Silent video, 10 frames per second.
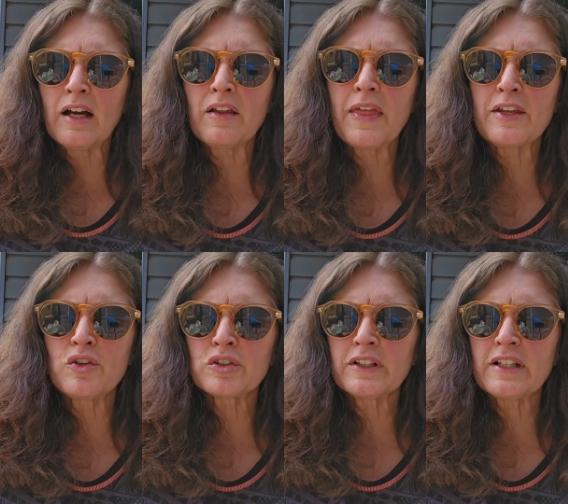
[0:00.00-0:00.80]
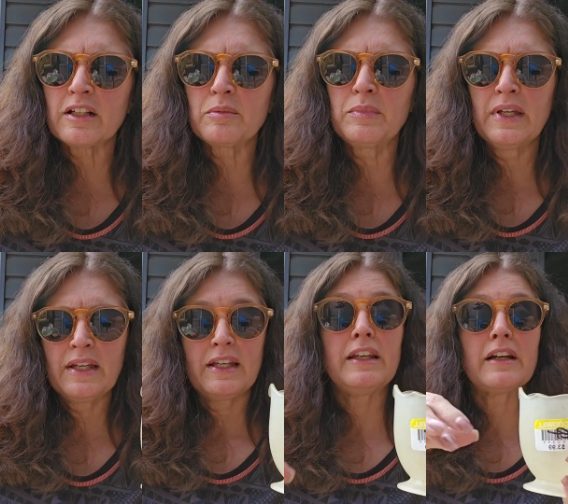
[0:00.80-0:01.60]
They usually come
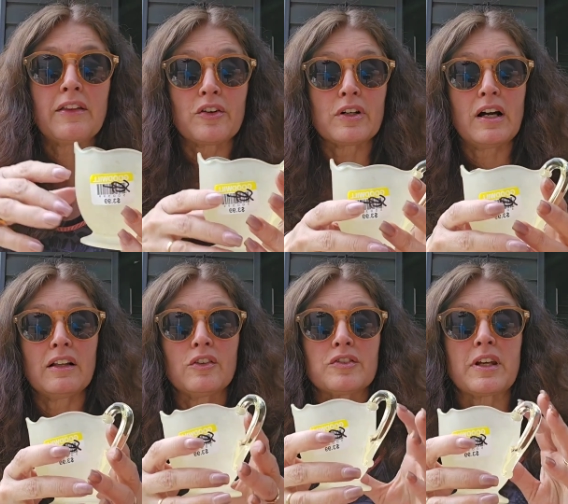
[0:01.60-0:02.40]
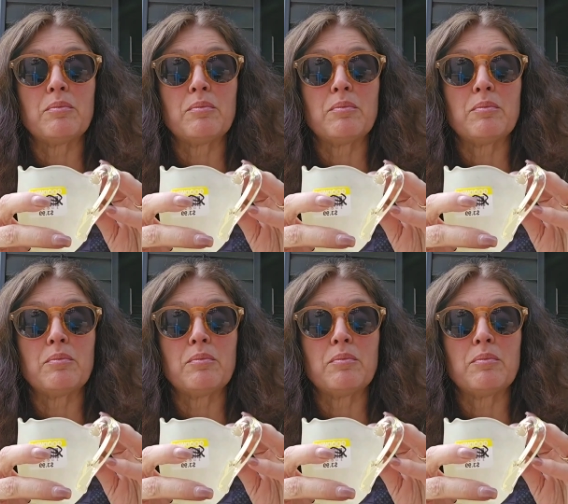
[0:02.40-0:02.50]
in other colors,